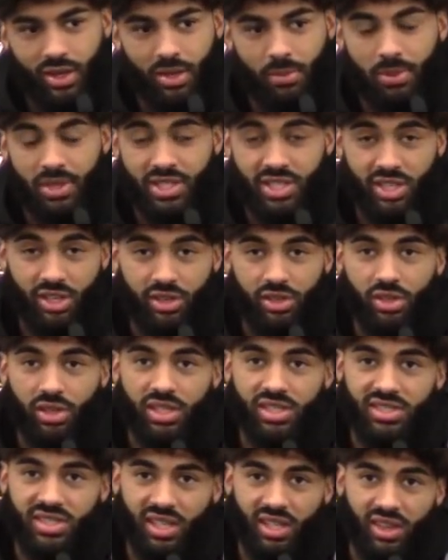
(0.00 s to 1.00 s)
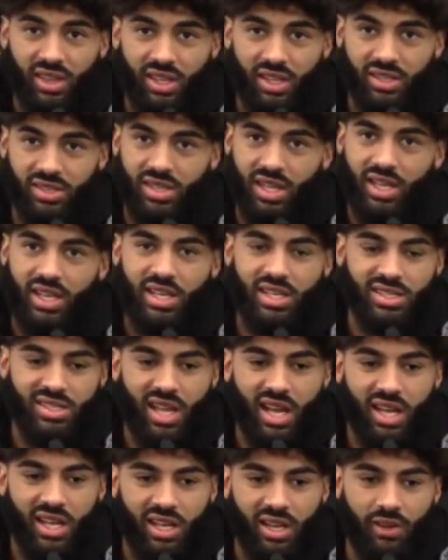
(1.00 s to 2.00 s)
materialistic things. Like, he's
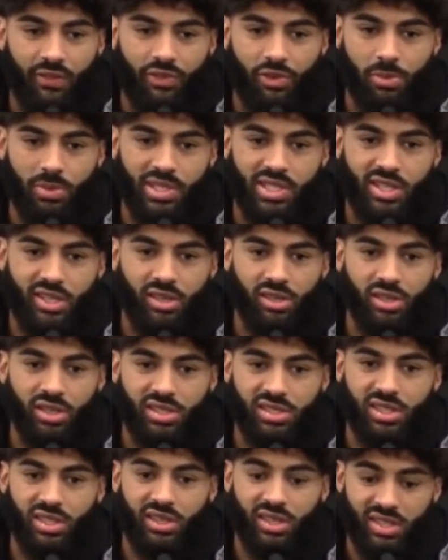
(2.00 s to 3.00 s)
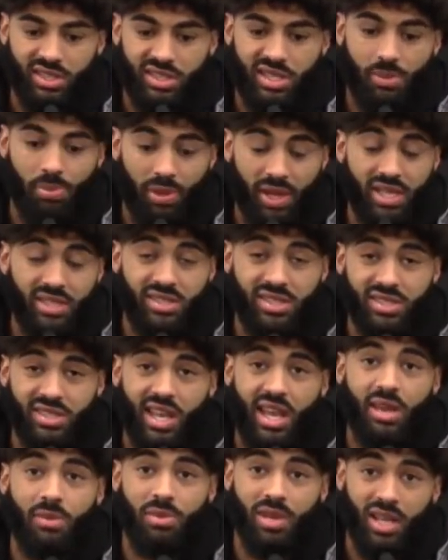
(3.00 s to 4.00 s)
not in it for materialistic things. He plays this
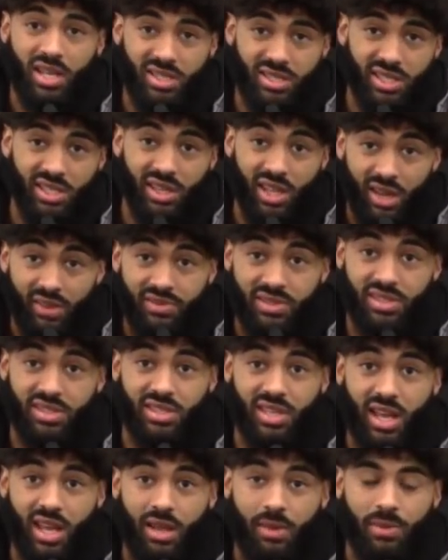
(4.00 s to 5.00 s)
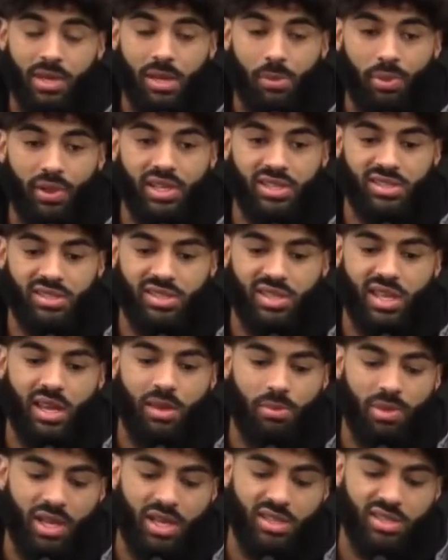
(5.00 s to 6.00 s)
game because he loves this game, and he plays this
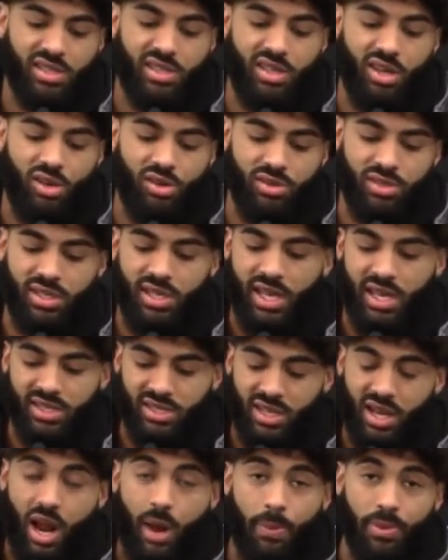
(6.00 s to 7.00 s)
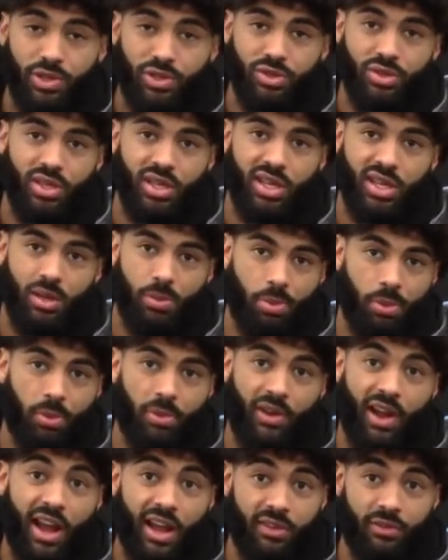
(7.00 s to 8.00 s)
game because he knows he has an opportunity to
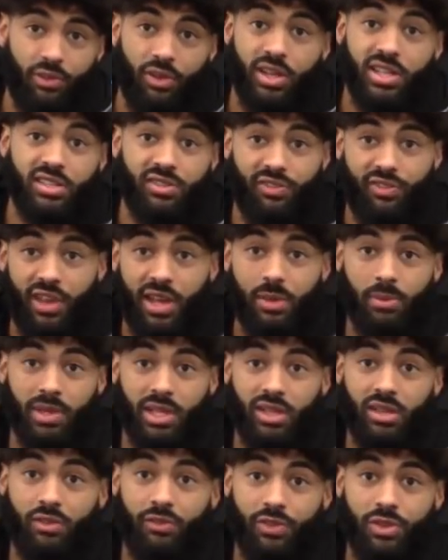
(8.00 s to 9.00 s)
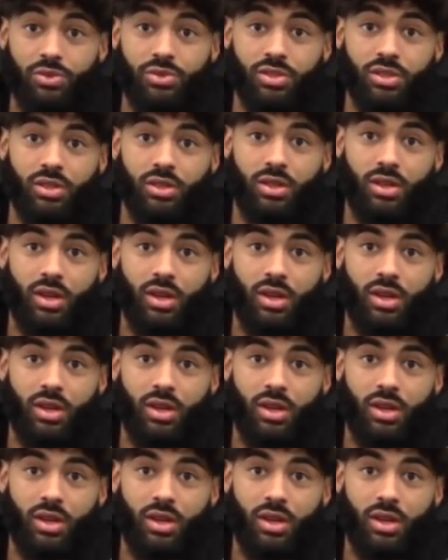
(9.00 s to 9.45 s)
provide for his family in the future.